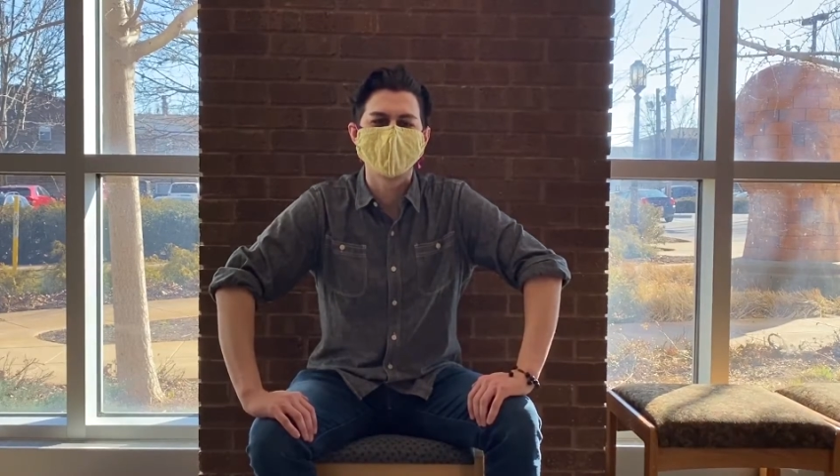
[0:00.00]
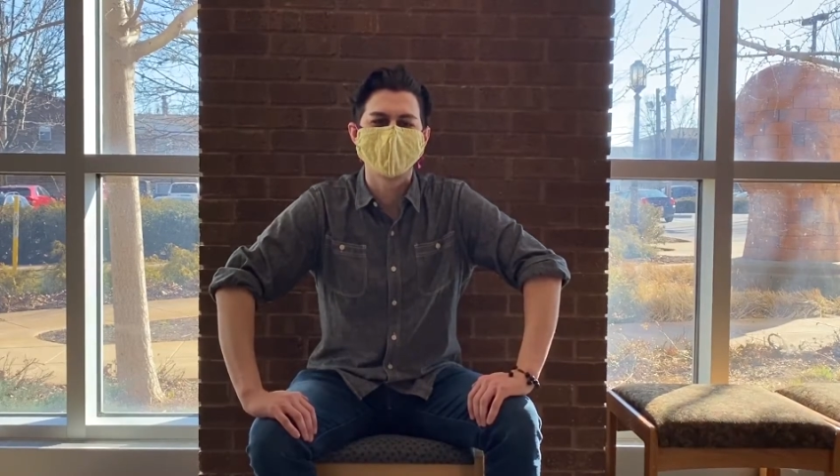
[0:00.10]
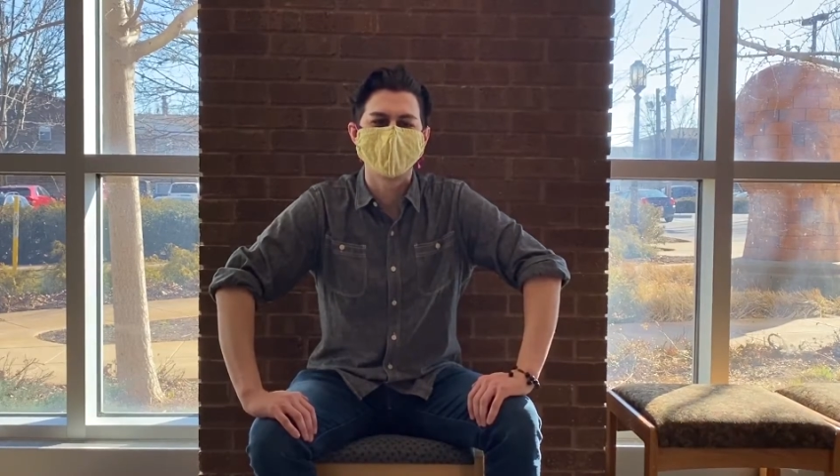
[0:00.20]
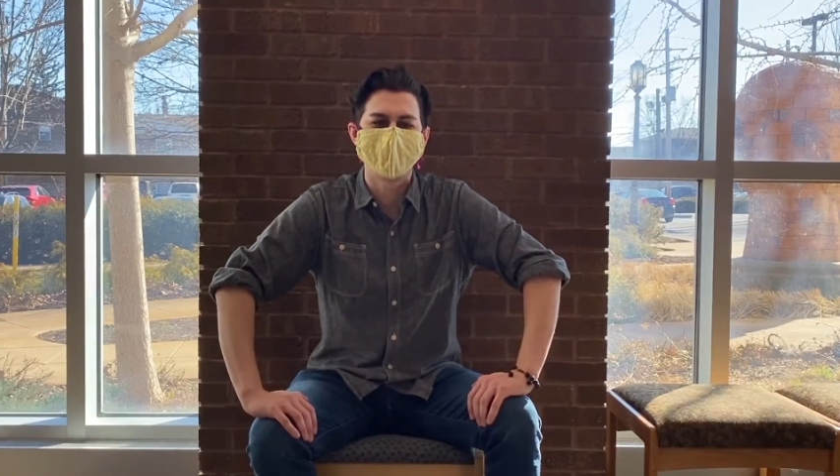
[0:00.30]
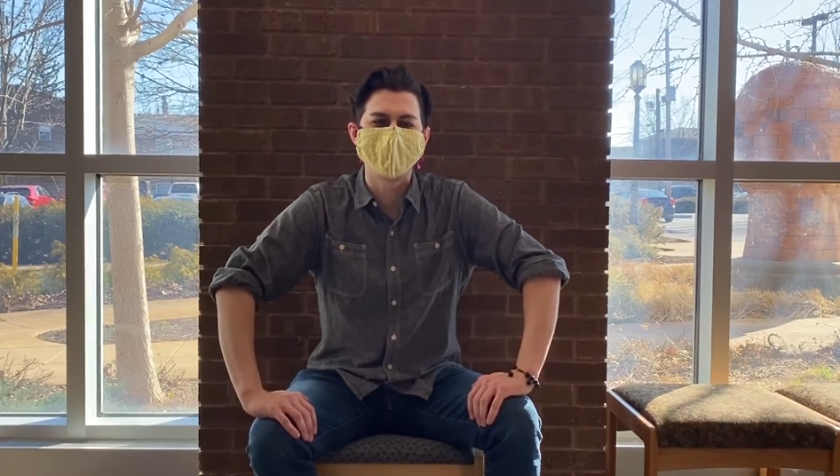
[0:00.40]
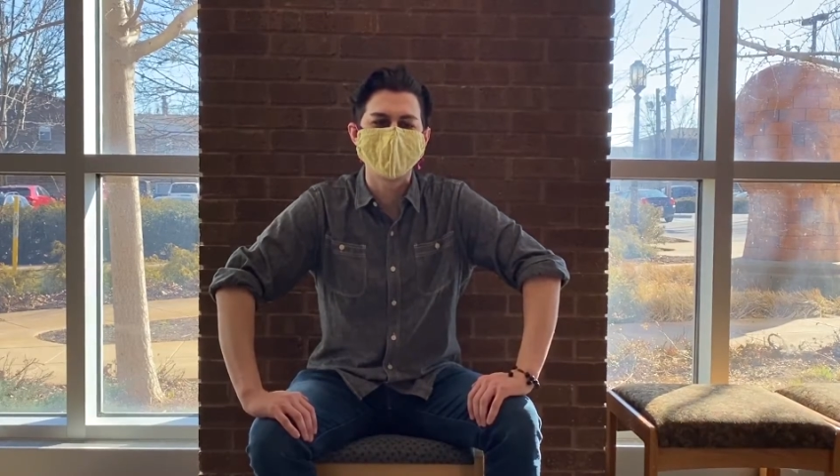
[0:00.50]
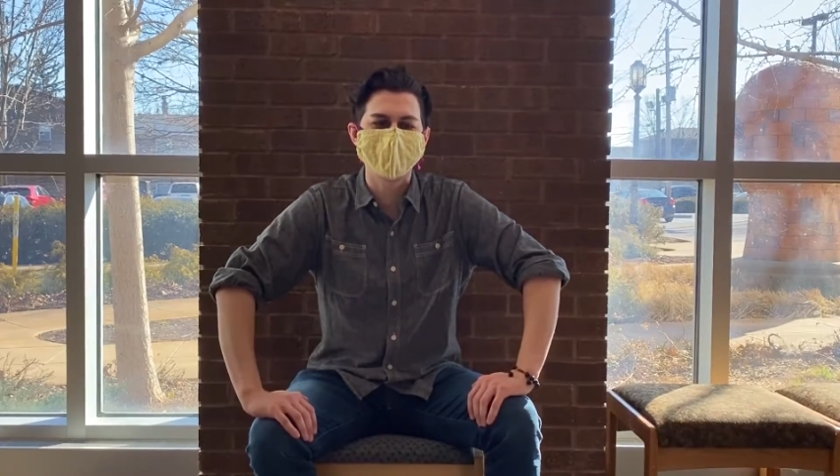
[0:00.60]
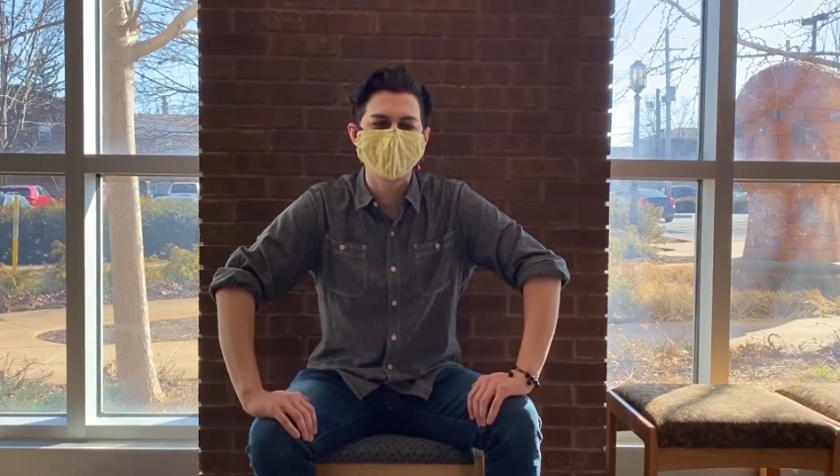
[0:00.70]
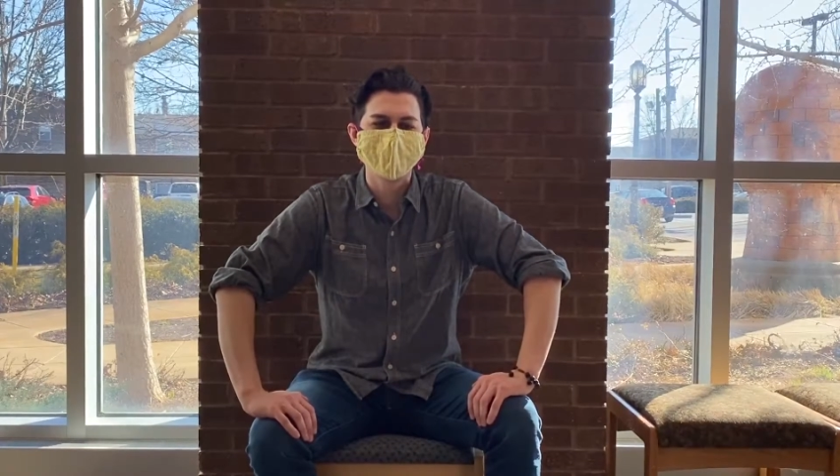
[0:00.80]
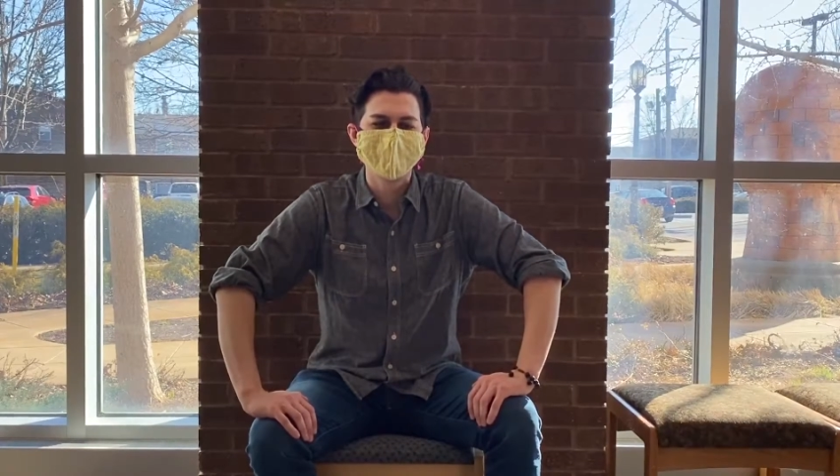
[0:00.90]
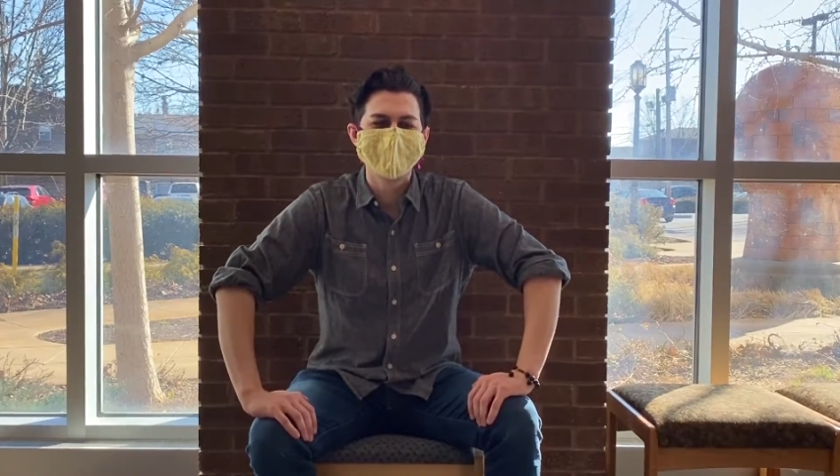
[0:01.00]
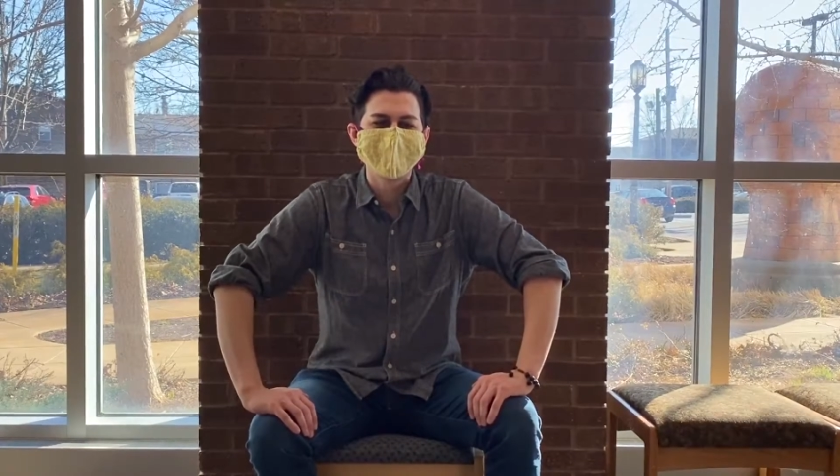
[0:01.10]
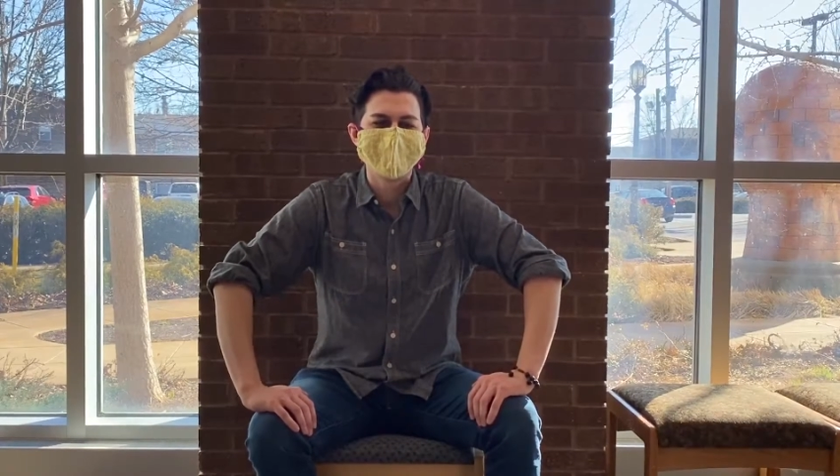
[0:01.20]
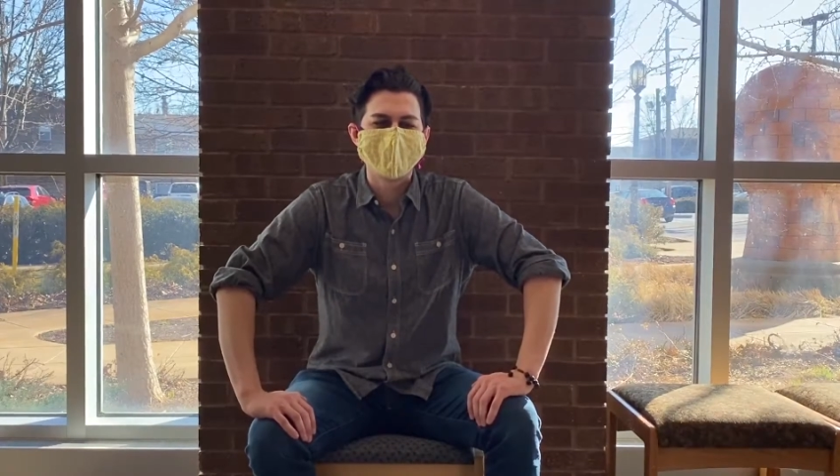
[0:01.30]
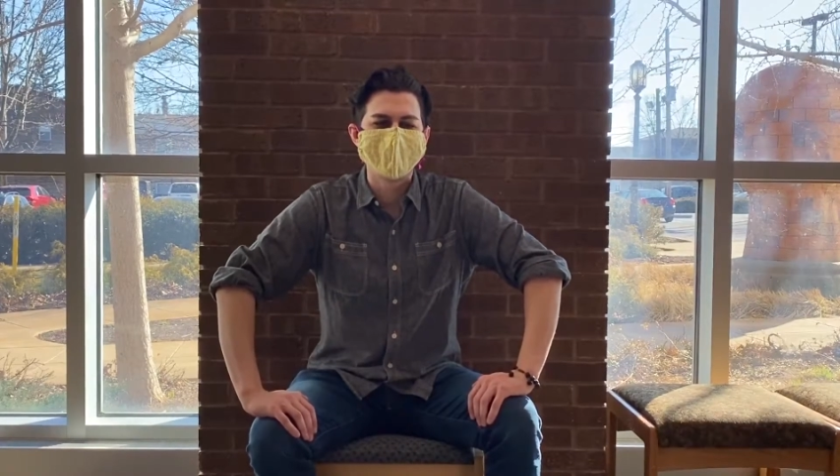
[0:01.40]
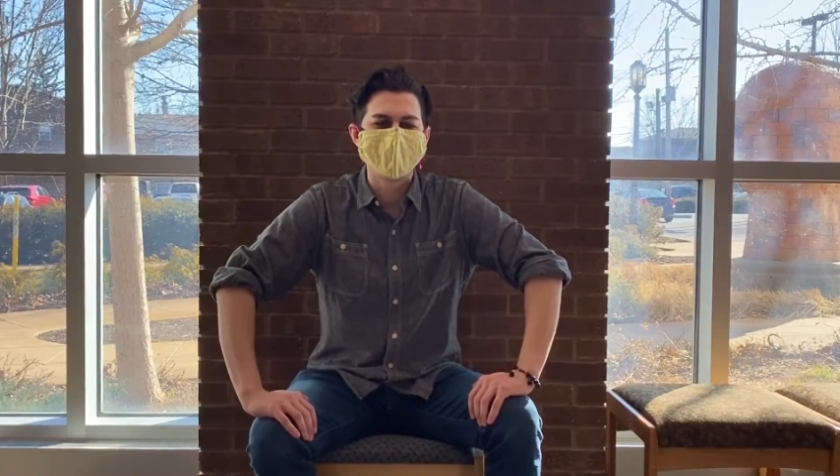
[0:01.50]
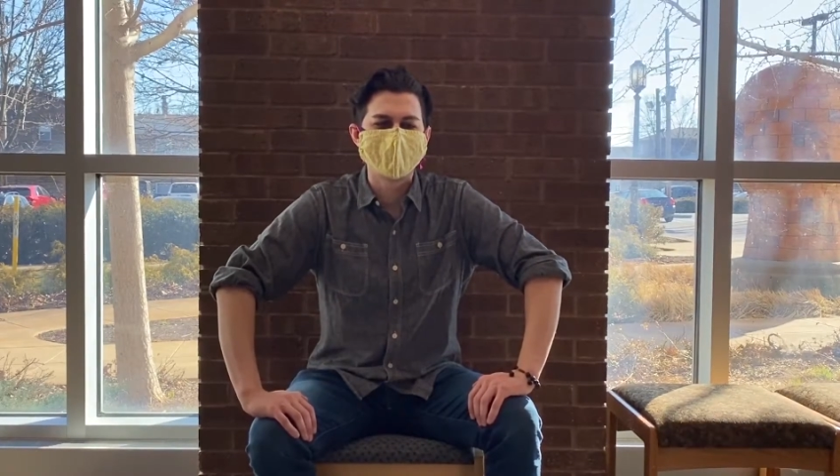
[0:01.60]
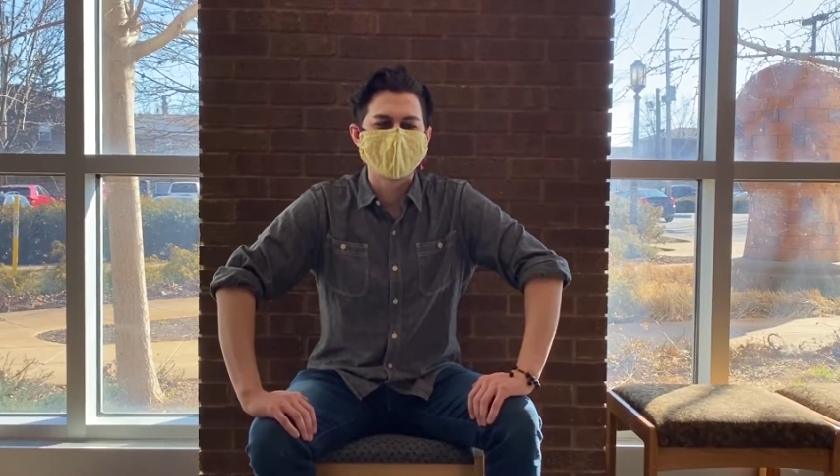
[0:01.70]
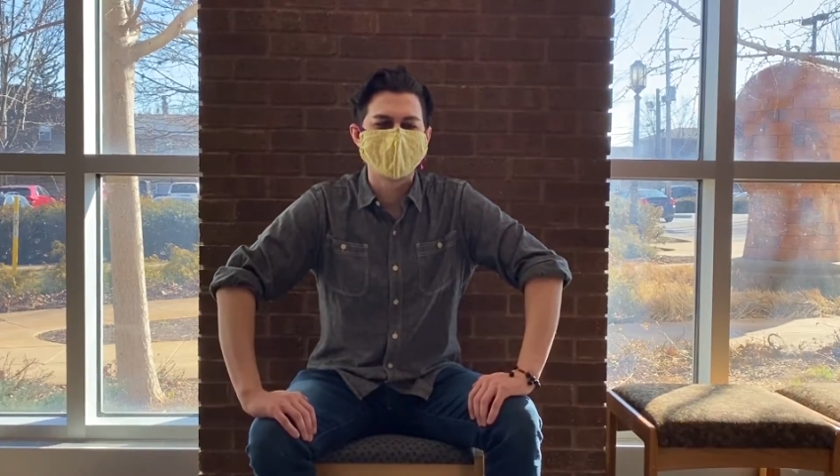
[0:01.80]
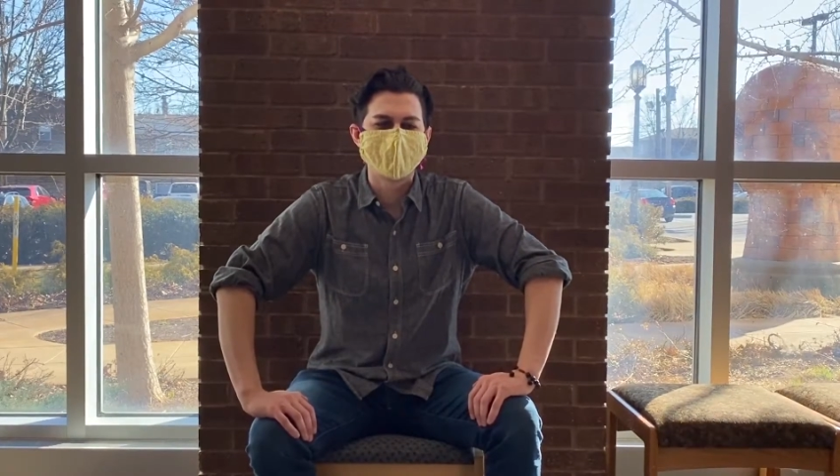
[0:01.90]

lighting is